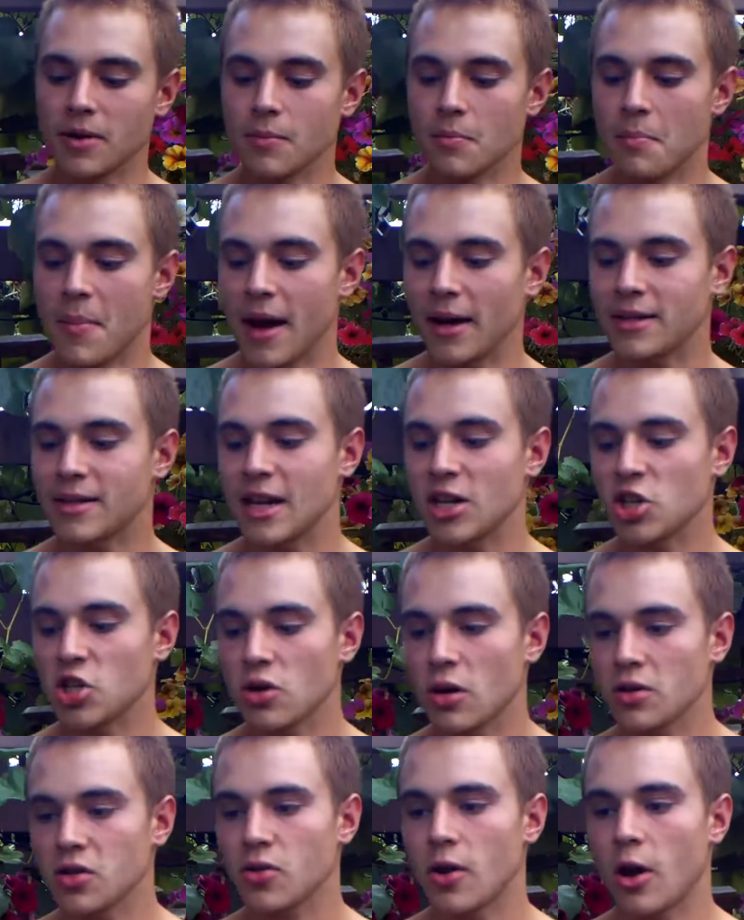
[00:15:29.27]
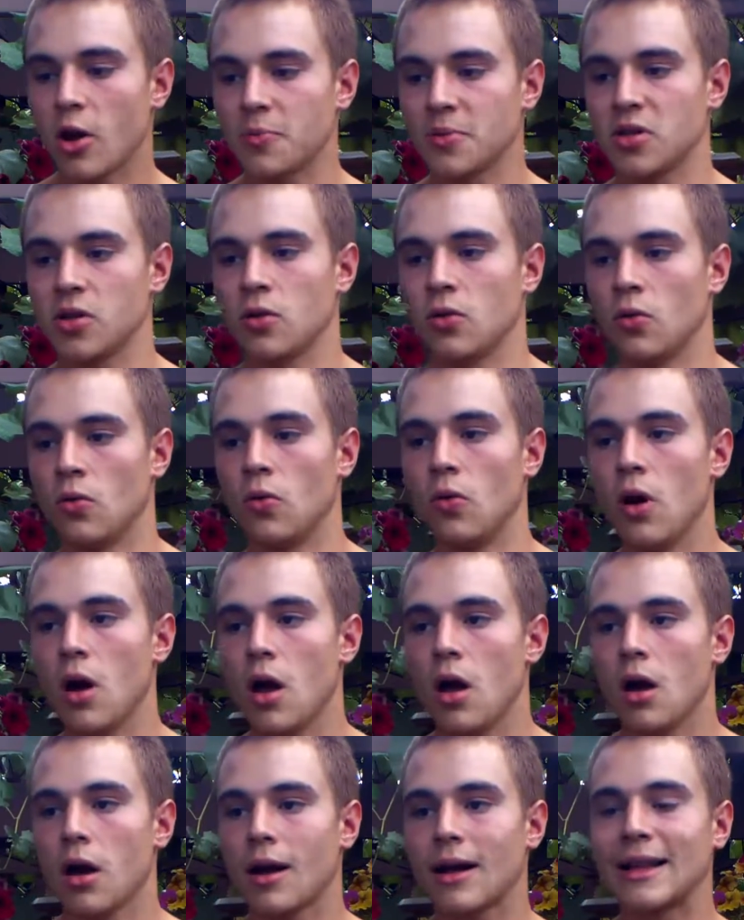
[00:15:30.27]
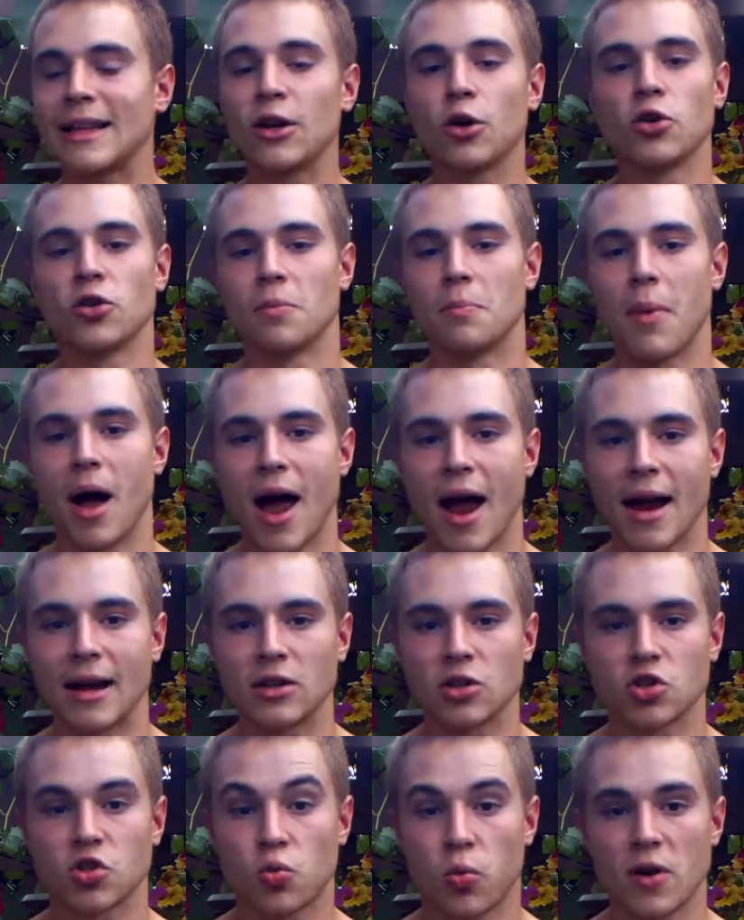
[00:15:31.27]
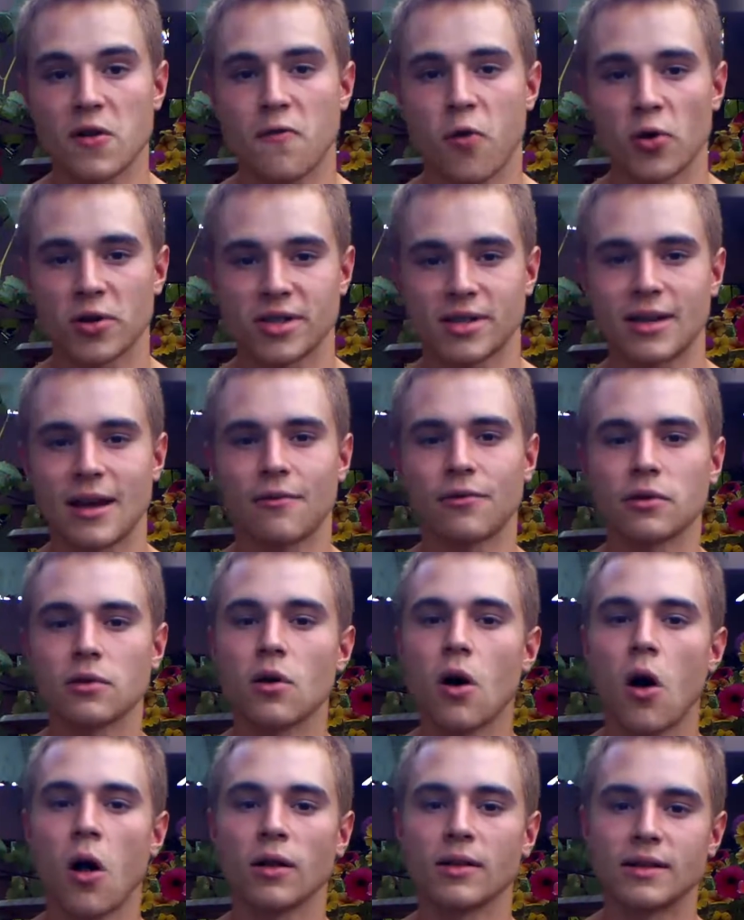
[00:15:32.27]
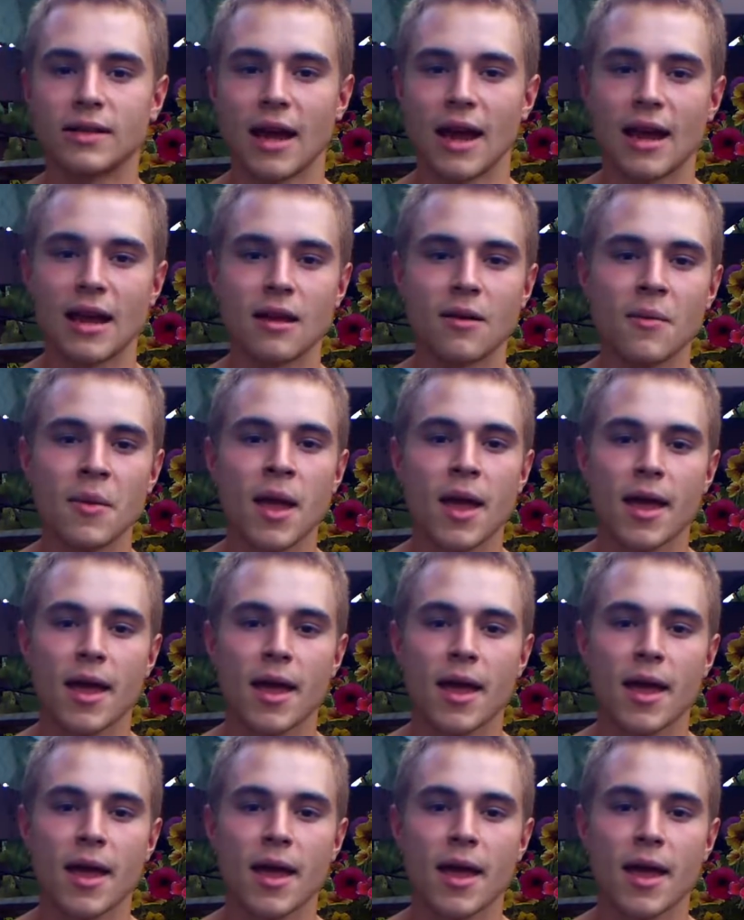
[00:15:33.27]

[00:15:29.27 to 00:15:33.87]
Meditation also helps you clear your mind 24/7 all day.